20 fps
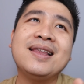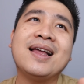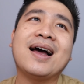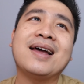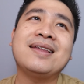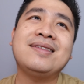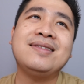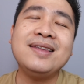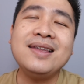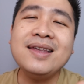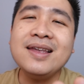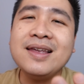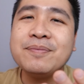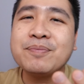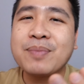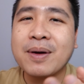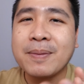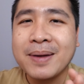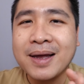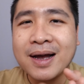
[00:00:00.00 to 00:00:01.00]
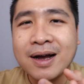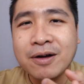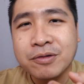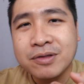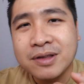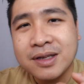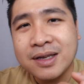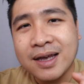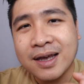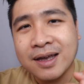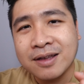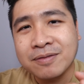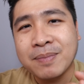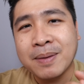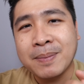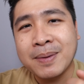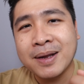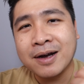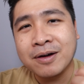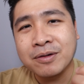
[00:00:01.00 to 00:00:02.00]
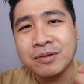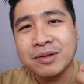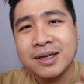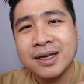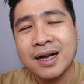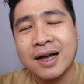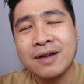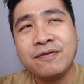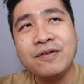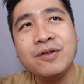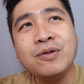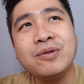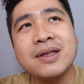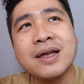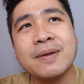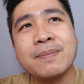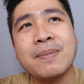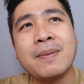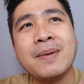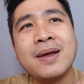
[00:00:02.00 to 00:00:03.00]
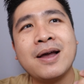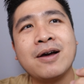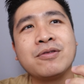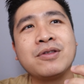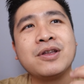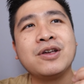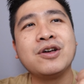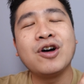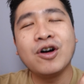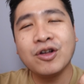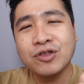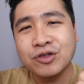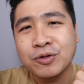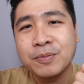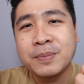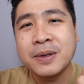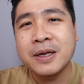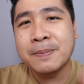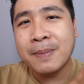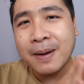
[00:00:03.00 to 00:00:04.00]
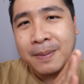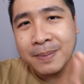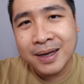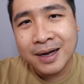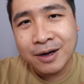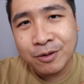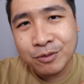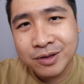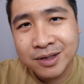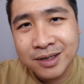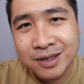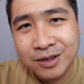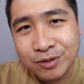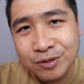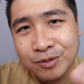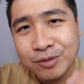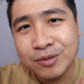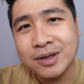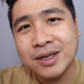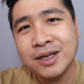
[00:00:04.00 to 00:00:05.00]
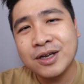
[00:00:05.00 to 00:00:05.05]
I see public housing as public housing. I feel that public housing got to be public housing, you know.